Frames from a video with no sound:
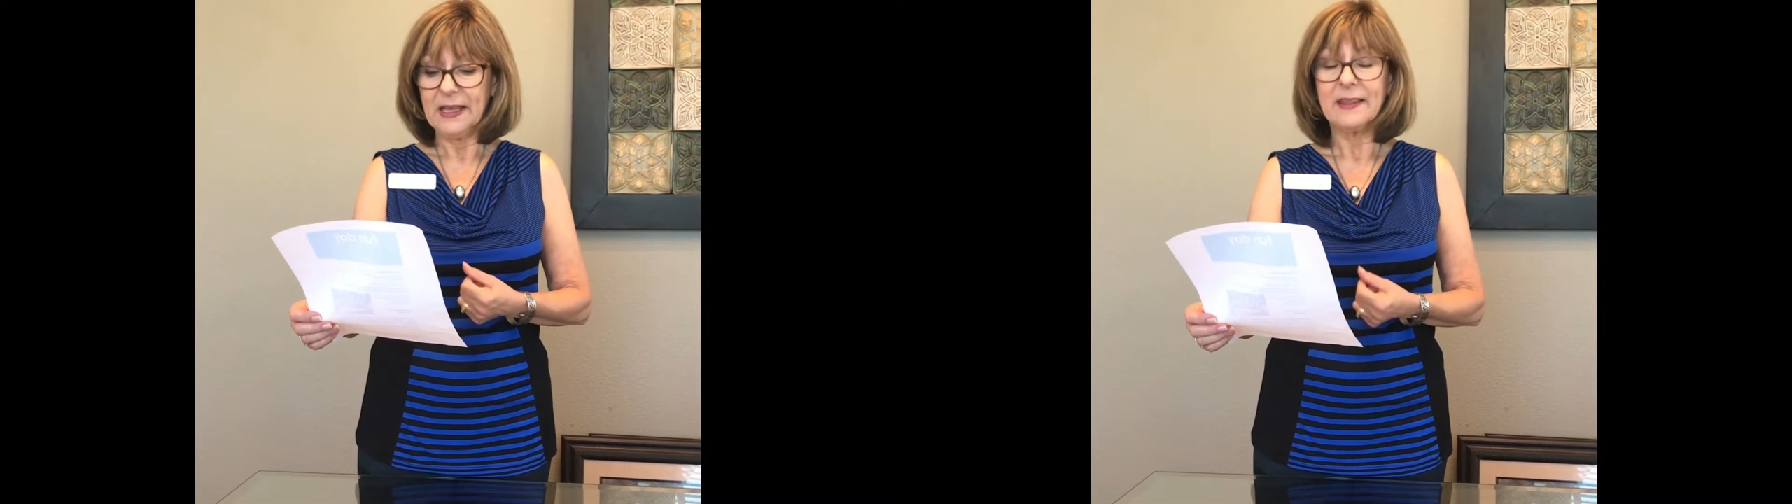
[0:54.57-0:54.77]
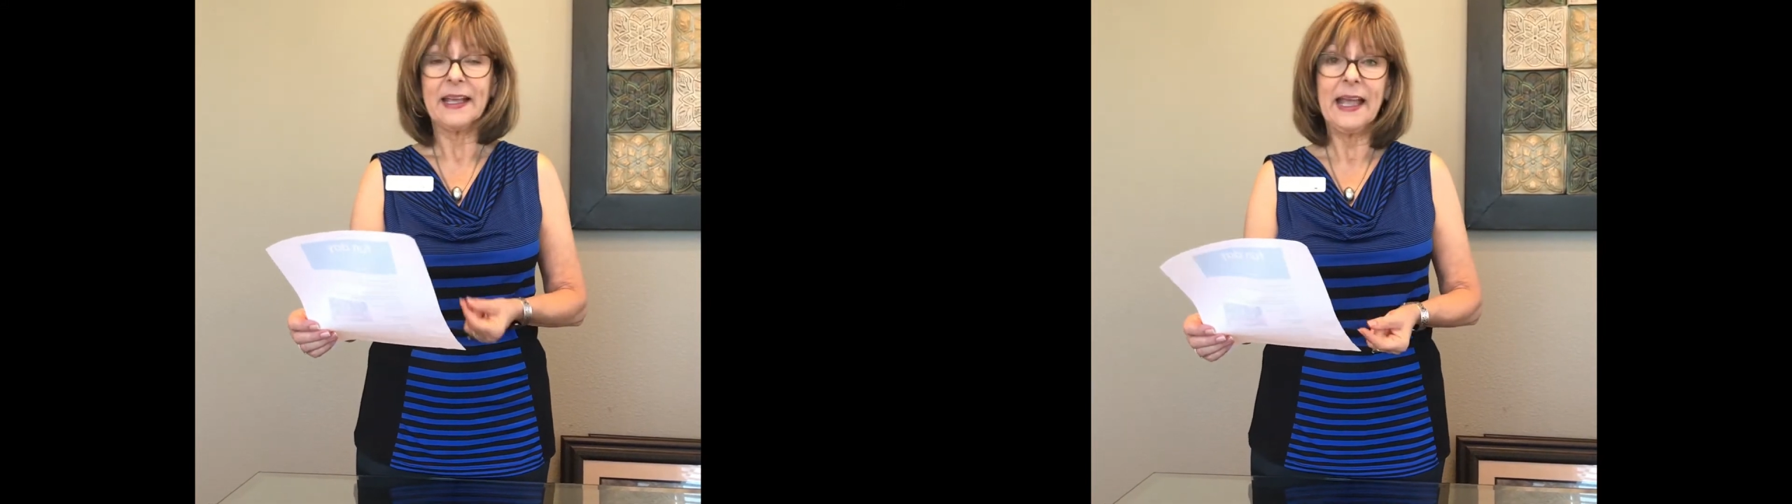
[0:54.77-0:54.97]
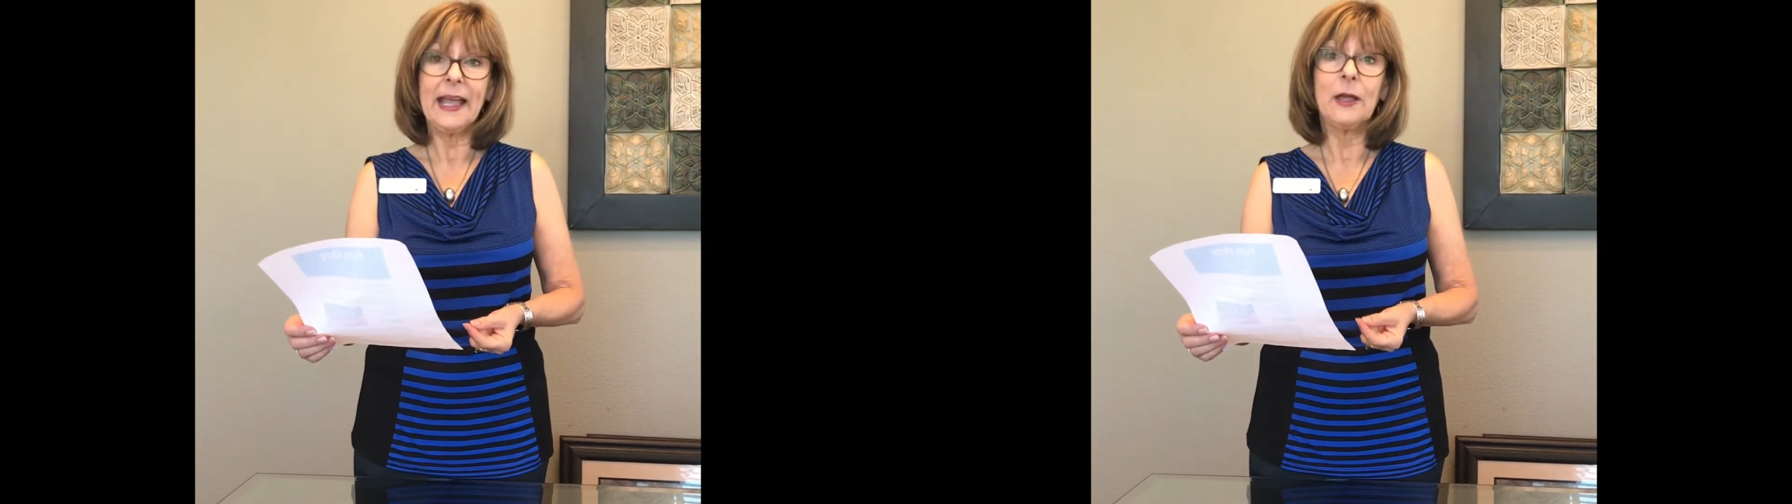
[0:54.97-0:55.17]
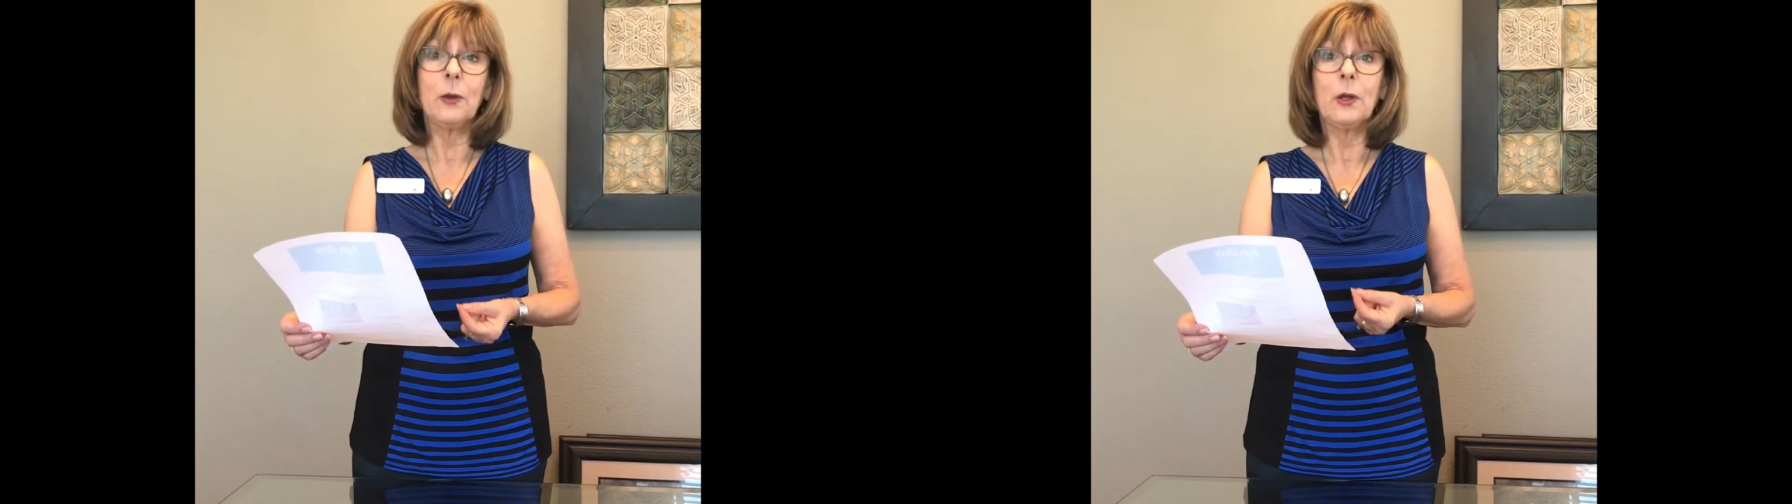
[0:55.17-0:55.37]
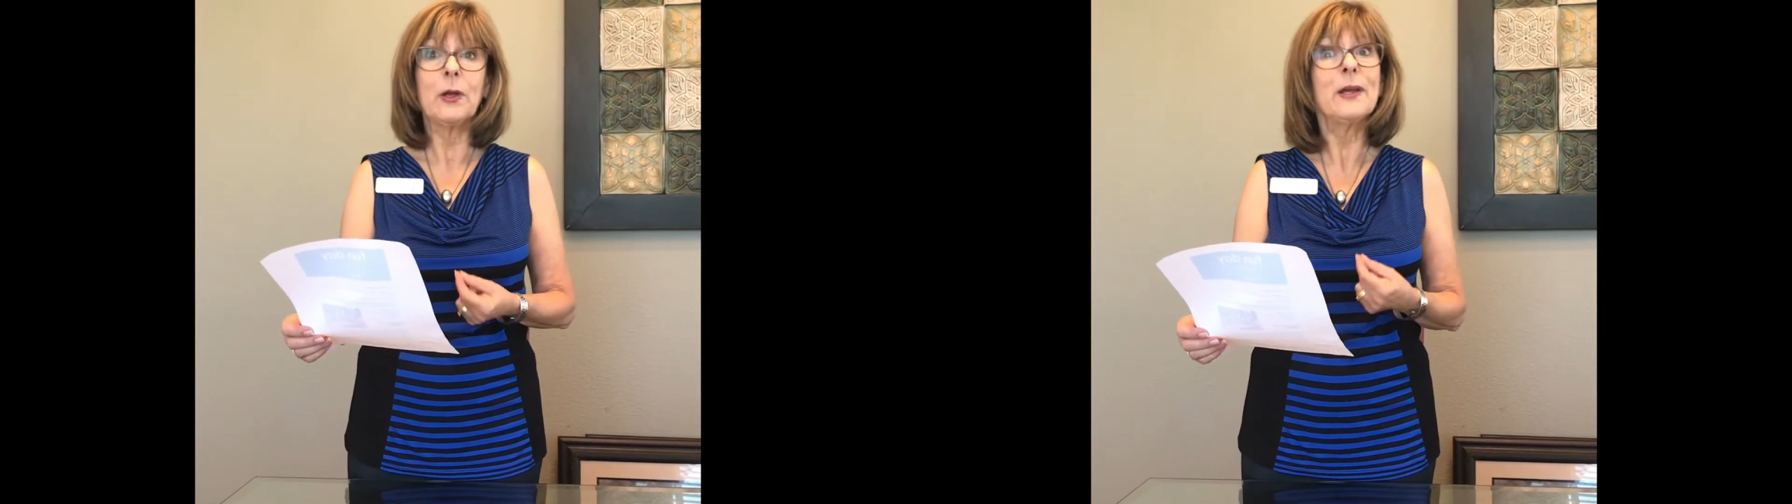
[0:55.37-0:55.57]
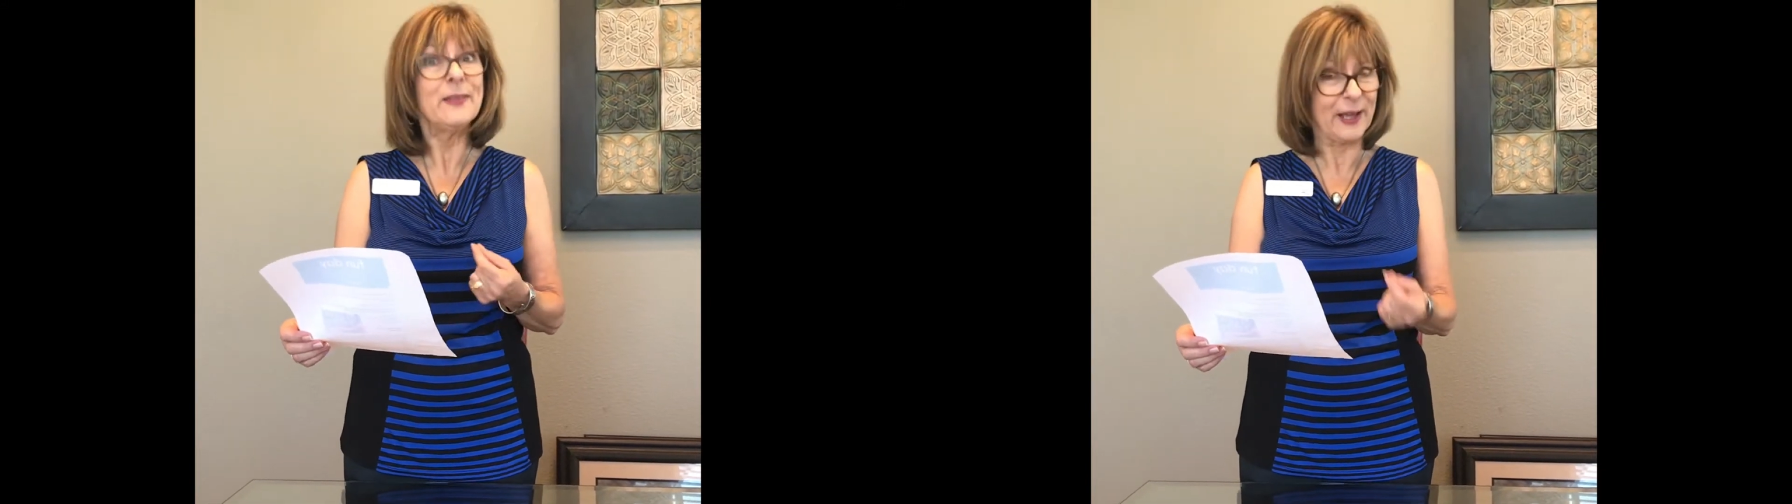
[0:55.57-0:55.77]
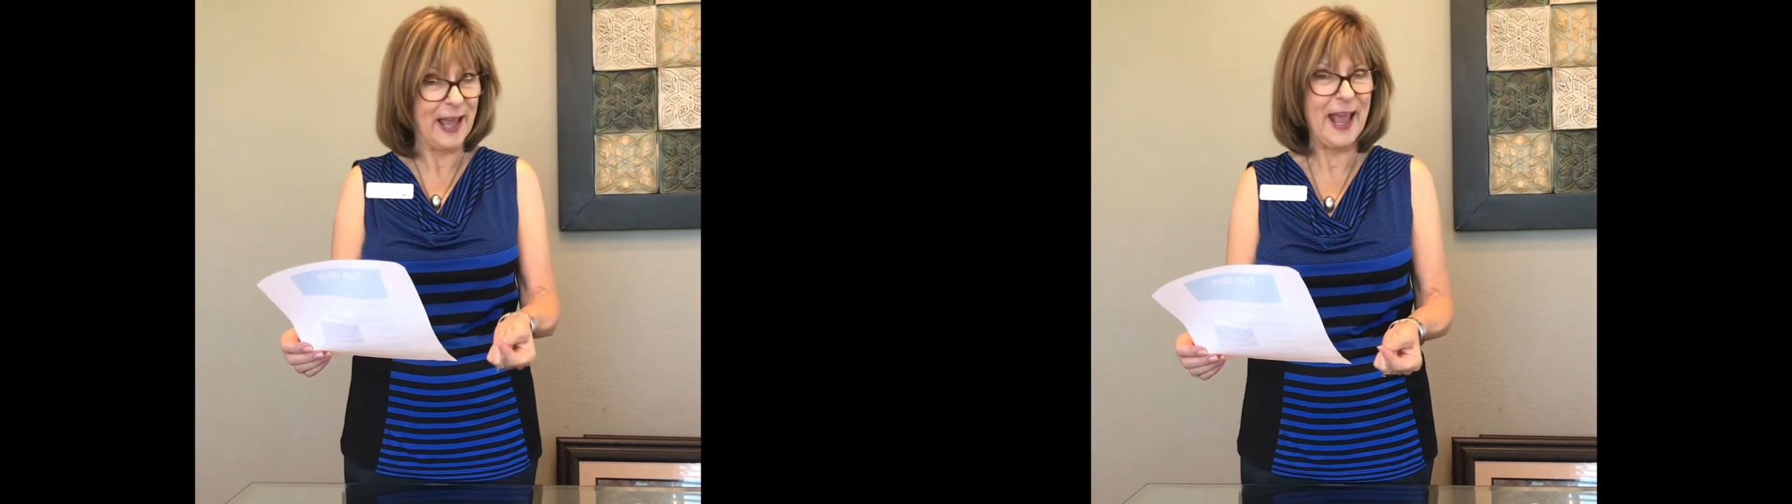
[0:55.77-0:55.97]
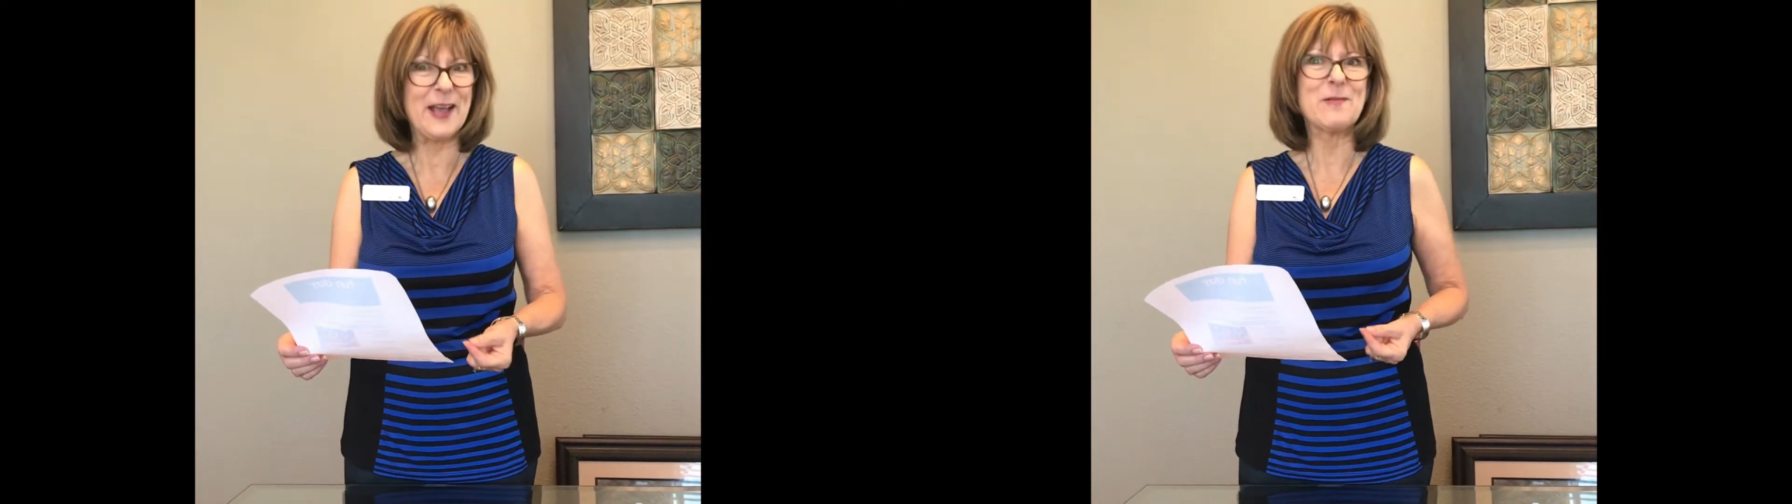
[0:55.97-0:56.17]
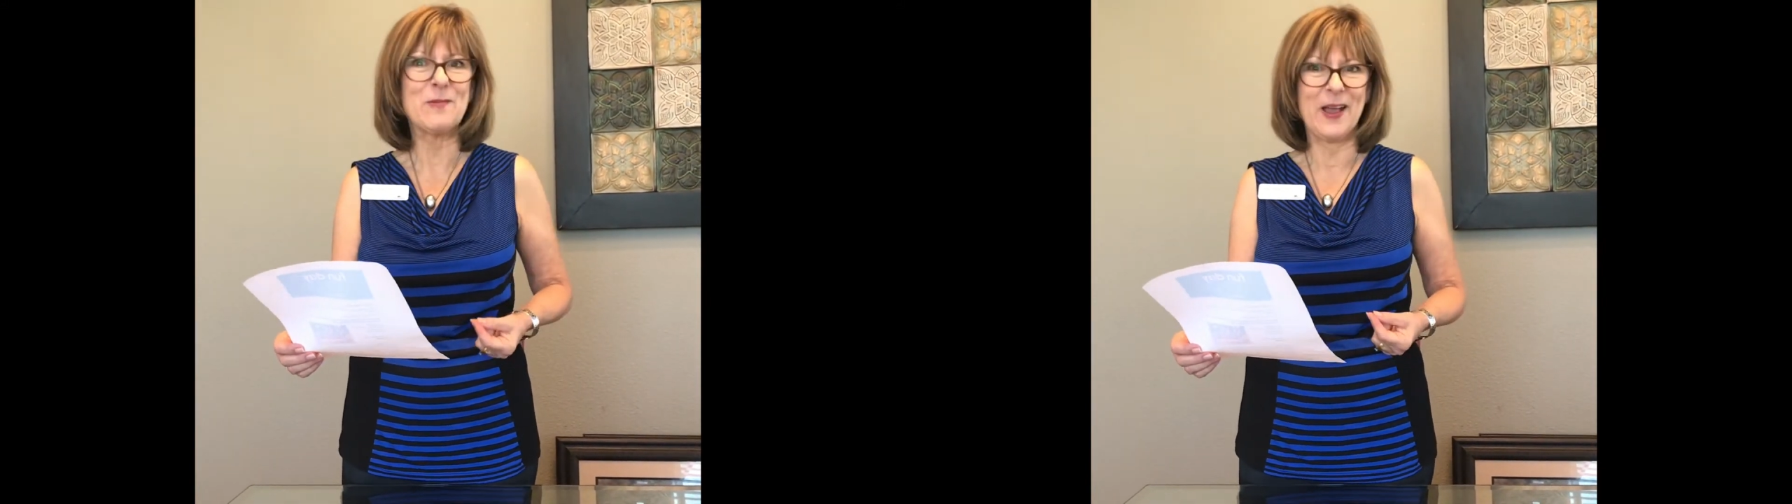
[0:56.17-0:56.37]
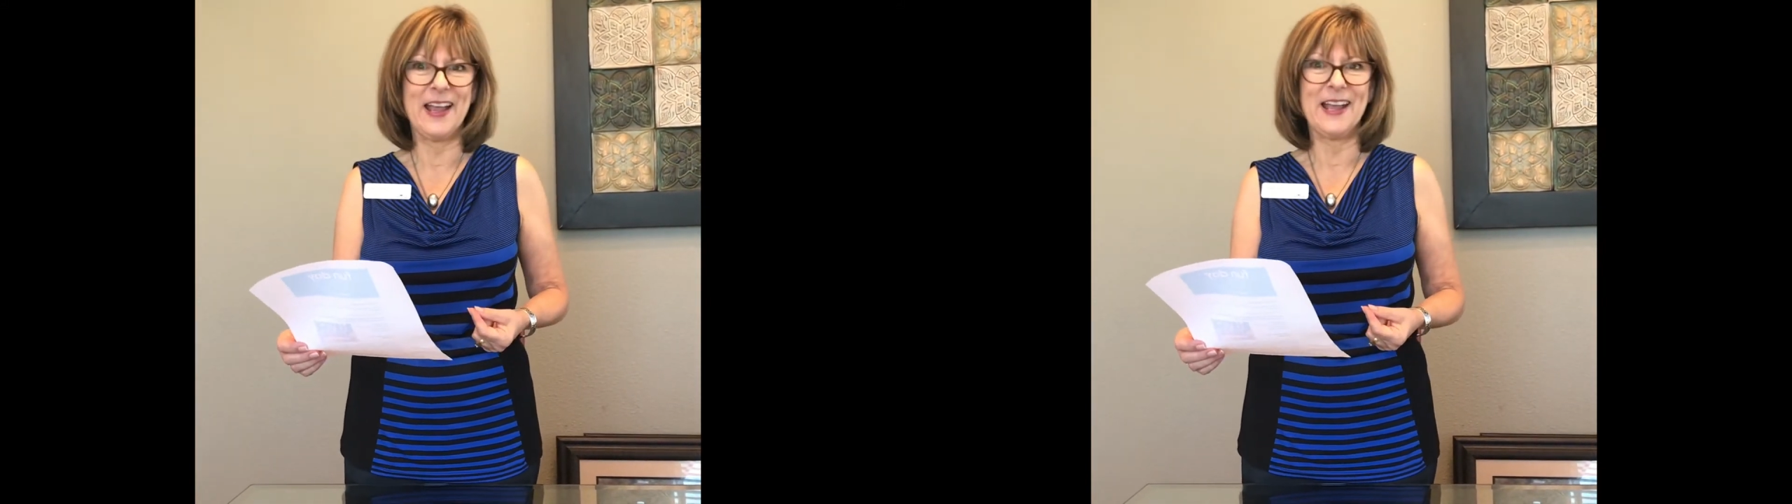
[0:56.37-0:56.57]
The cake
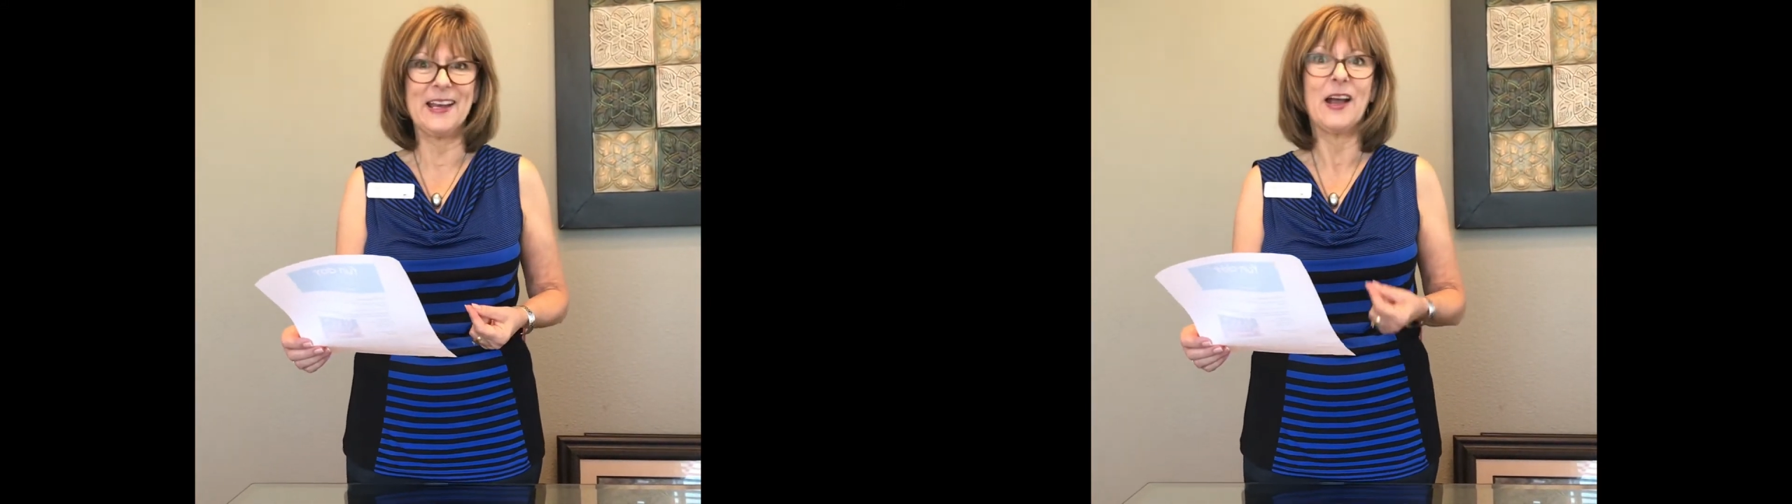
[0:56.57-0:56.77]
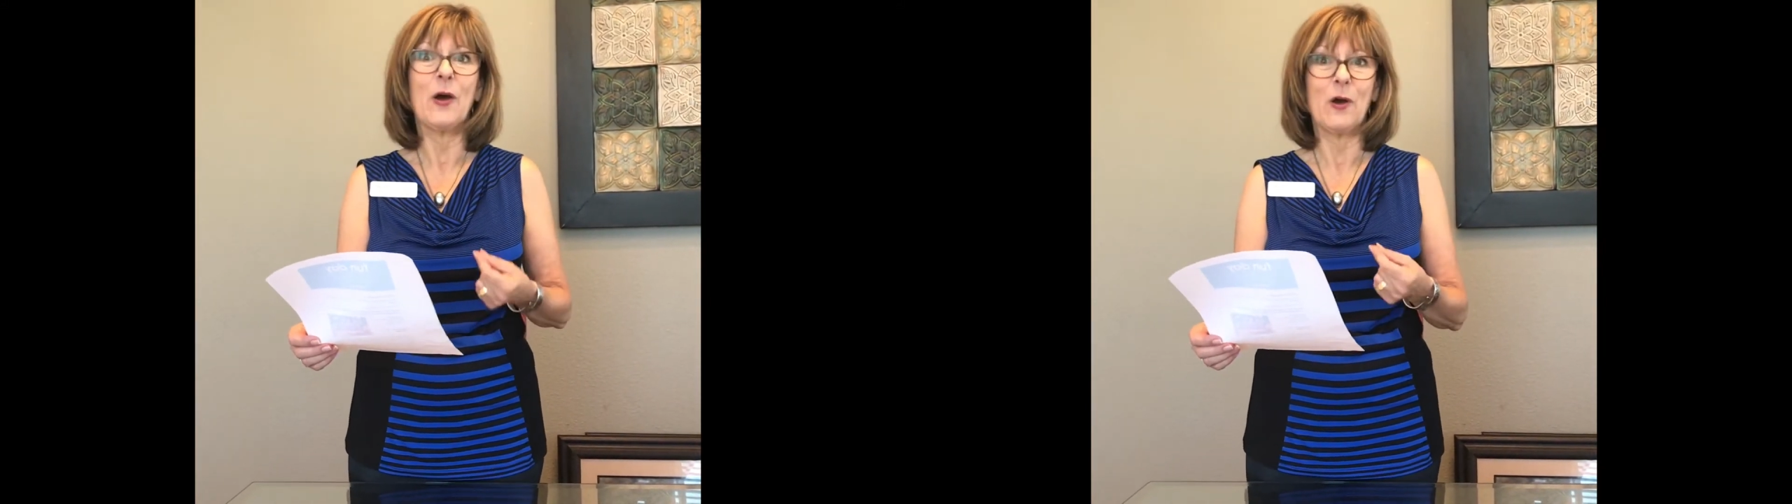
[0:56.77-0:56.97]
weighed